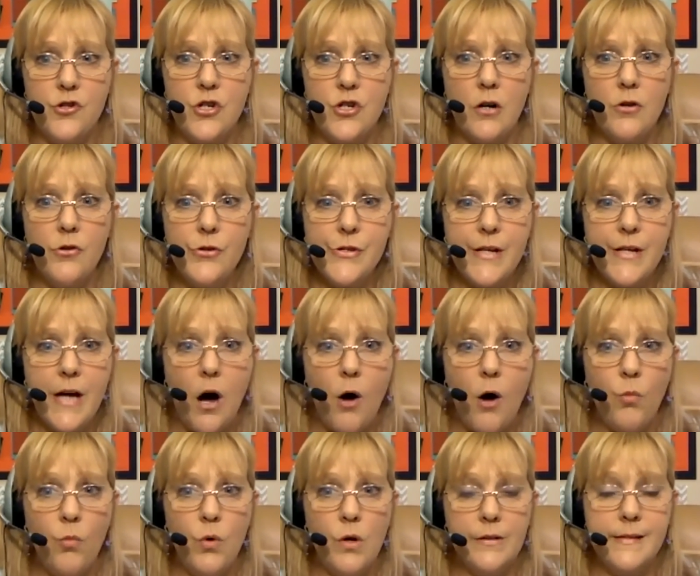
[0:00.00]
Jungle
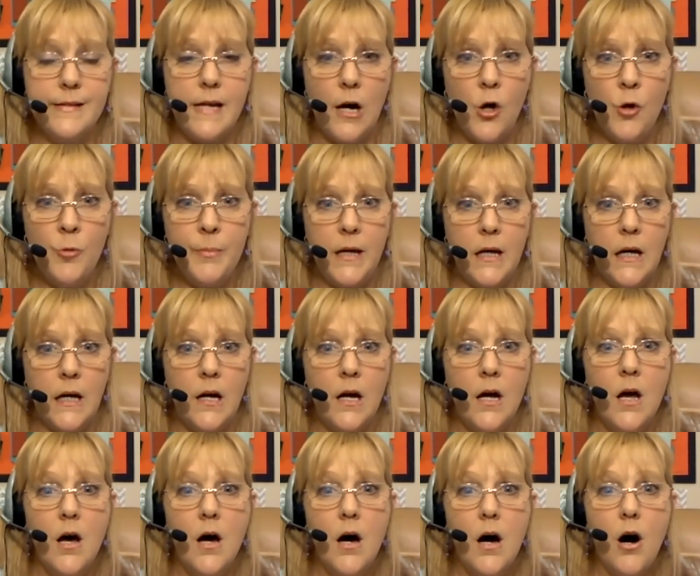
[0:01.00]
Scout will tell me
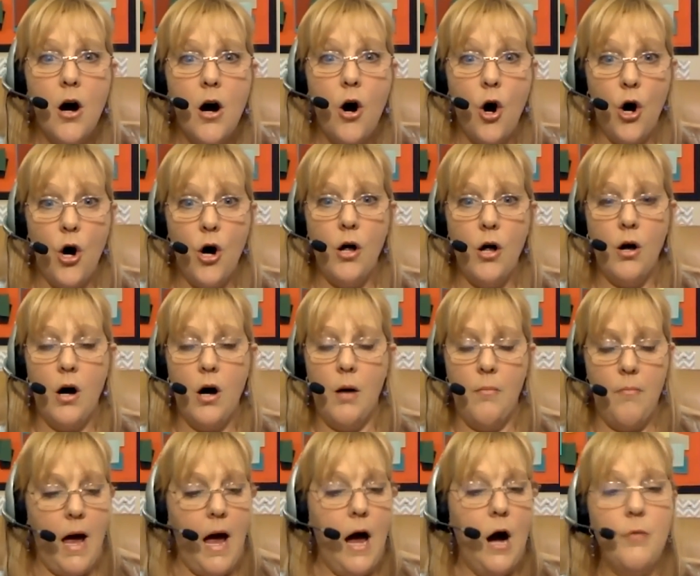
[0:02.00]
all
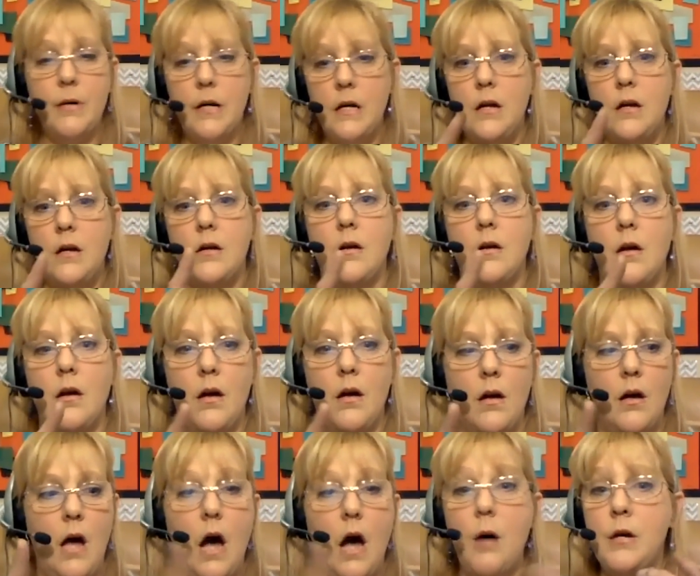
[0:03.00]
um, how many
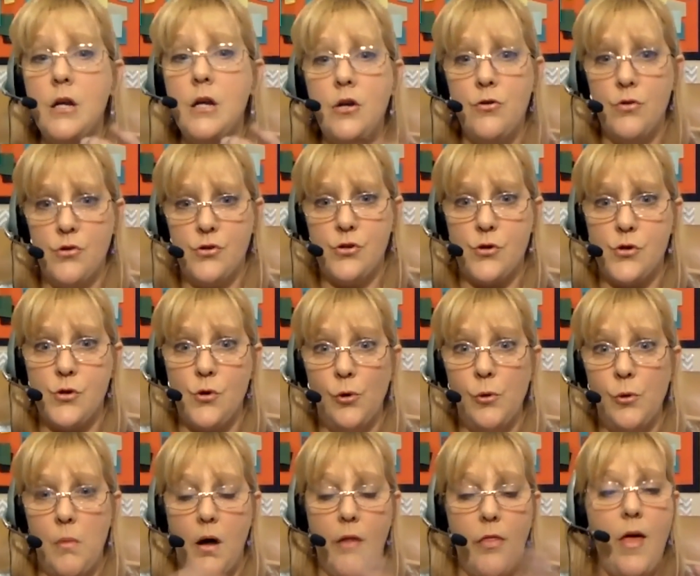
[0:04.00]
how many units are
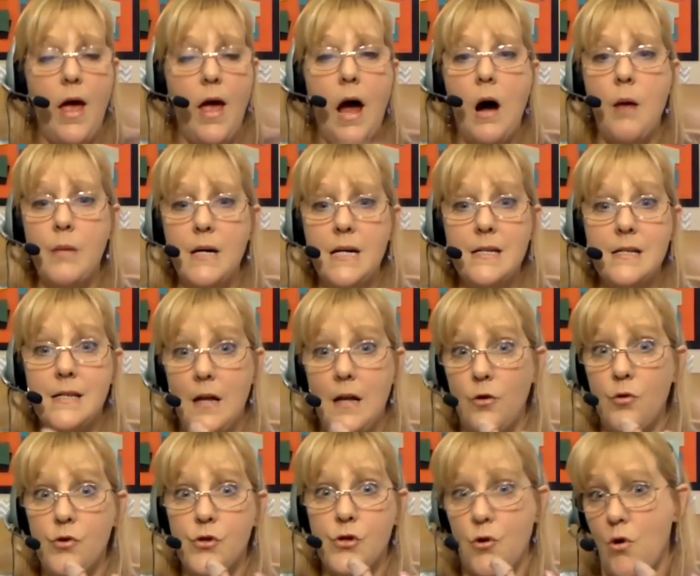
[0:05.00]
sold a month how many
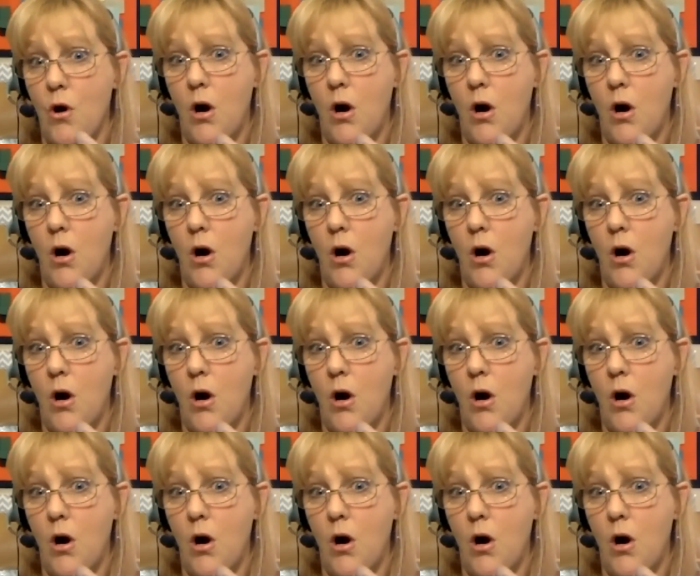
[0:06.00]
sellers are